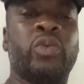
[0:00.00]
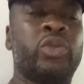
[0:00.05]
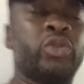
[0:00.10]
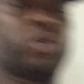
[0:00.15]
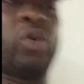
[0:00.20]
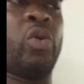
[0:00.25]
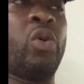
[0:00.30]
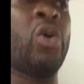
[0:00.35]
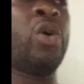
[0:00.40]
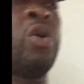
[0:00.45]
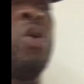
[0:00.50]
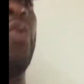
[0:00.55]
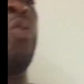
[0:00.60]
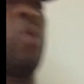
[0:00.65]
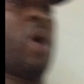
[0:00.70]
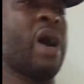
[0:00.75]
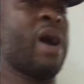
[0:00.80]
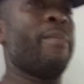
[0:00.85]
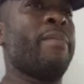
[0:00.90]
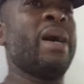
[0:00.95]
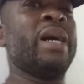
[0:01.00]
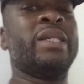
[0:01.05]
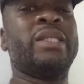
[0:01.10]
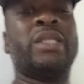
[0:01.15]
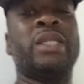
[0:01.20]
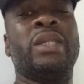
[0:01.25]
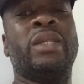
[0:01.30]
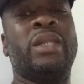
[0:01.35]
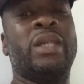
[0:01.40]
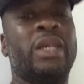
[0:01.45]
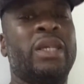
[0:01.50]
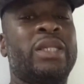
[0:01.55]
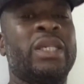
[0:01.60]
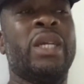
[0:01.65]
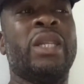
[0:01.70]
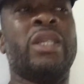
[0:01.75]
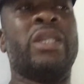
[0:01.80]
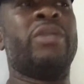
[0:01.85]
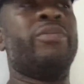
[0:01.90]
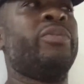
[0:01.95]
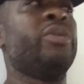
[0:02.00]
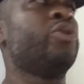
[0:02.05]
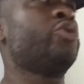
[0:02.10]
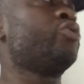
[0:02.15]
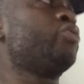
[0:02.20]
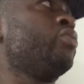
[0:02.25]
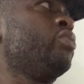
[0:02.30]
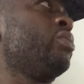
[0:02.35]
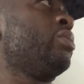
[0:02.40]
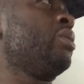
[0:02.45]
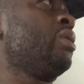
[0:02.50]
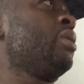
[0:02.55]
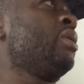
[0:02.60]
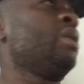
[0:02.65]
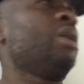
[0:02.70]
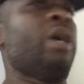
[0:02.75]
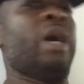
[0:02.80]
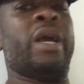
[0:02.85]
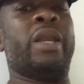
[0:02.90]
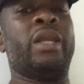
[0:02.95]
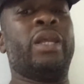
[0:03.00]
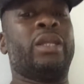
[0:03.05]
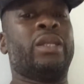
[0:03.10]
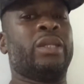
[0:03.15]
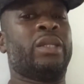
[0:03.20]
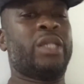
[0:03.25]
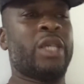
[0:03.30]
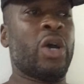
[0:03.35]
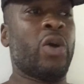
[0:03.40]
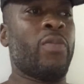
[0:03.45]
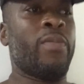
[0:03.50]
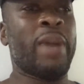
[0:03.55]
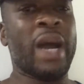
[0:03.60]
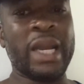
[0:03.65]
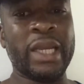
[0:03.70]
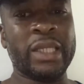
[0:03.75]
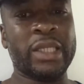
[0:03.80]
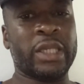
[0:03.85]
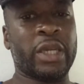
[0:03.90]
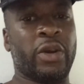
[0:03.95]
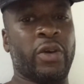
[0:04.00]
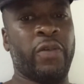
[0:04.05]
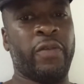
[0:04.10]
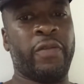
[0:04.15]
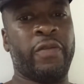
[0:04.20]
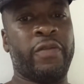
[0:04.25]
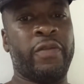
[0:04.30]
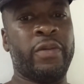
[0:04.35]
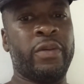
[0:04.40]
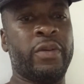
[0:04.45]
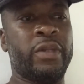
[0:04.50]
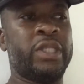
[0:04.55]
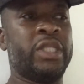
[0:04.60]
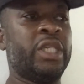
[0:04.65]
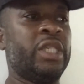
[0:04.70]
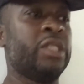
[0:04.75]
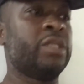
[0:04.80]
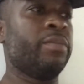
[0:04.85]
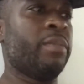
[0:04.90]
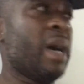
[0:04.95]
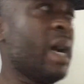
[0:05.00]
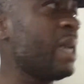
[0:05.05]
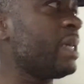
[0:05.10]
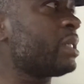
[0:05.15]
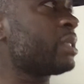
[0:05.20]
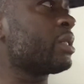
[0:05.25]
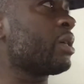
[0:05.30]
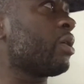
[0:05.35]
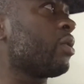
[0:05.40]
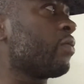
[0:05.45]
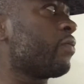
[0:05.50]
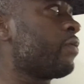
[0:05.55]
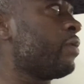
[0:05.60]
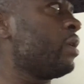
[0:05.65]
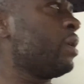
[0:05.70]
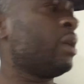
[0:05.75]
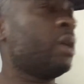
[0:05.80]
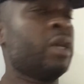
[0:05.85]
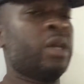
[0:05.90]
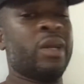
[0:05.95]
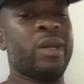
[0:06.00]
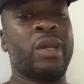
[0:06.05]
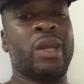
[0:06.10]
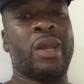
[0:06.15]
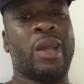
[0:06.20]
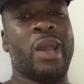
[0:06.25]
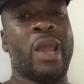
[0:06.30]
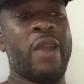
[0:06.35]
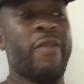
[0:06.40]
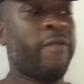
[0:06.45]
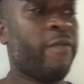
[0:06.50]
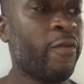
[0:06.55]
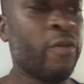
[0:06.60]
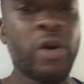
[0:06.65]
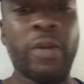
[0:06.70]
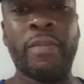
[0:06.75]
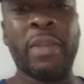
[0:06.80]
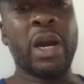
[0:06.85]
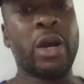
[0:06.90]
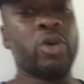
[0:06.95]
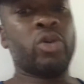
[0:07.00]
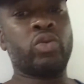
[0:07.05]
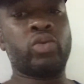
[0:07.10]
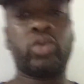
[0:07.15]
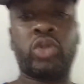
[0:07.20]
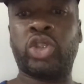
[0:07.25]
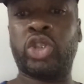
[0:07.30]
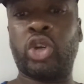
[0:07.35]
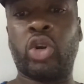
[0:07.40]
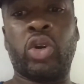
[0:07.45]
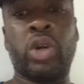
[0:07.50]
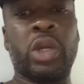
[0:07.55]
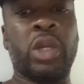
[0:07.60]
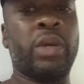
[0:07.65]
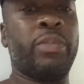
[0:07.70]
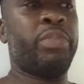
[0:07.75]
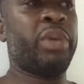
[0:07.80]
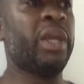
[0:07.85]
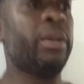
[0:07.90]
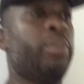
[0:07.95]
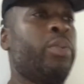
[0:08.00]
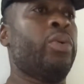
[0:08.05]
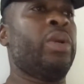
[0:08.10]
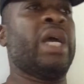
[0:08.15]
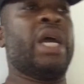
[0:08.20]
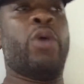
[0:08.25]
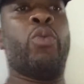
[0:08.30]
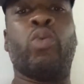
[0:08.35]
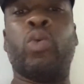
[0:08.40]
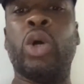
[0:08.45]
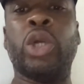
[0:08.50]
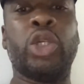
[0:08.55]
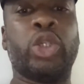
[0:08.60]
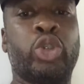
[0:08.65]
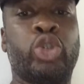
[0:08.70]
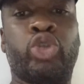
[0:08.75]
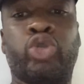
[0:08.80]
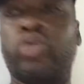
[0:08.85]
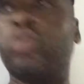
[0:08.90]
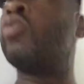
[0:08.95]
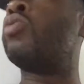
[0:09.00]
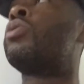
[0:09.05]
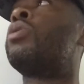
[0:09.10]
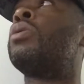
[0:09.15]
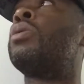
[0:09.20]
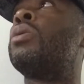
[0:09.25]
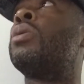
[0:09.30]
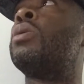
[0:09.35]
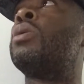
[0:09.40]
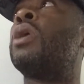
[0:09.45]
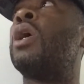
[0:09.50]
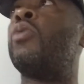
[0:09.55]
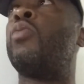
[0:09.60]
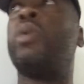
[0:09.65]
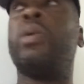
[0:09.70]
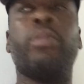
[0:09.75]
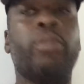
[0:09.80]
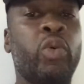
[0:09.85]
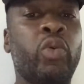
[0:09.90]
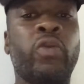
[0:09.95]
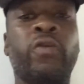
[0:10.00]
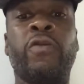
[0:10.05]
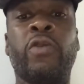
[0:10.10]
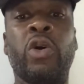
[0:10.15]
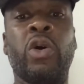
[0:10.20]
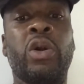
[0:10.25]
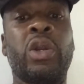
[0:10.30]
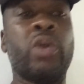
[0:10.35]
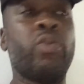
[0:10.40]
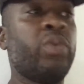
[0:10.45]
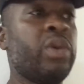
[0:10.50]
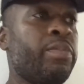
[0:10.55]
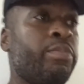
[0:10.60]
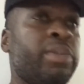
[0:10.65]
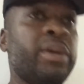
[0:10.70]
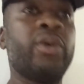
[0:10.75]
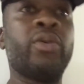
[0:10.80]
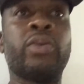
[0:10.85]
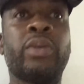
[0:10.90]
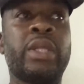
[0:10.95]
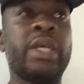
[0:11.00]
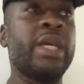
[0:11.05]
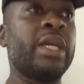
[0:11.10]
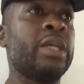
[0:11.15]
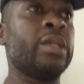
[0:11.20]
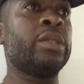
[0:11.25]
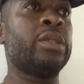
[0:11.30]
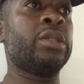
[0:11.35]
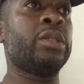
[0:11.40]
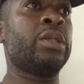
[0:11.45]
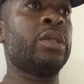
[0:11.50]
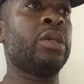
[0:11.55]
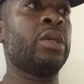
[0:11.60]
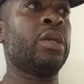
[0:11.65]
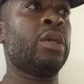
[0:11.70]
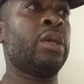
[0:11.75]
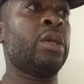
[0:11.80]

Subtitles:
So why am I sitting here telling them the truth? I need to tell myself, teach myself, and form my own circle of people that want the truth. And we move on and we build things.